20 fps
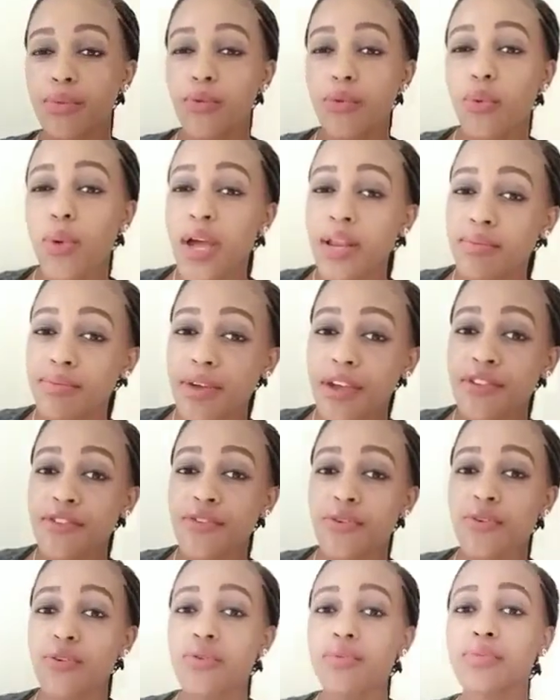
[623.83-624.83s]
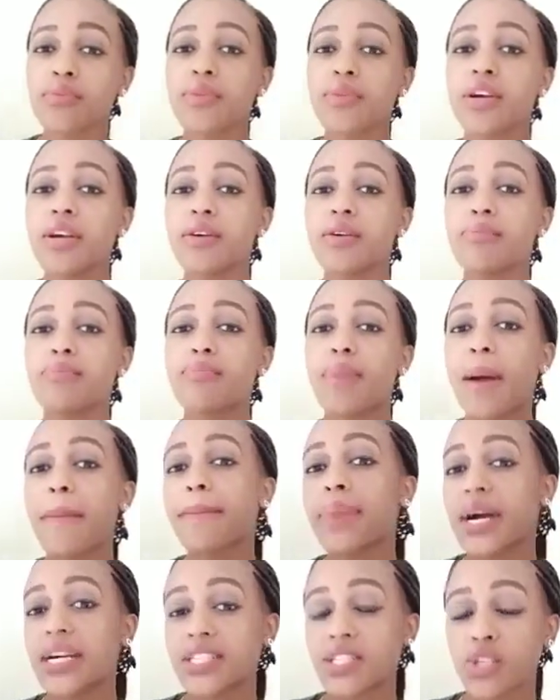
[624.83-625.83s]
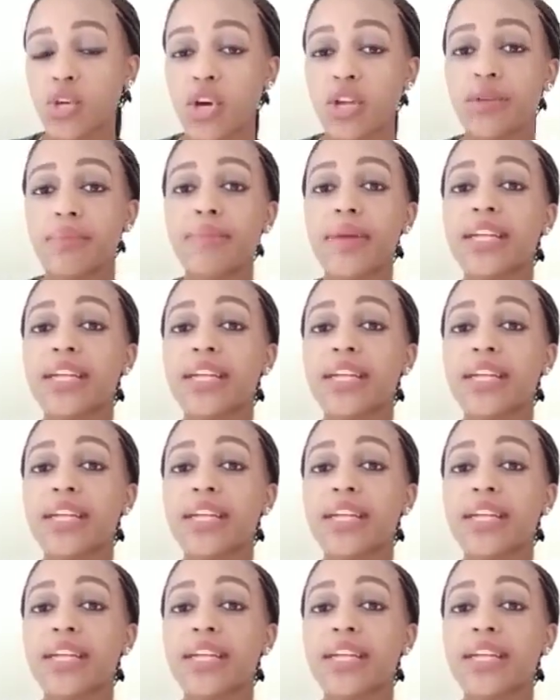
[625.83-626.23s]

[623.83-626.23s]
1 bedroom per person,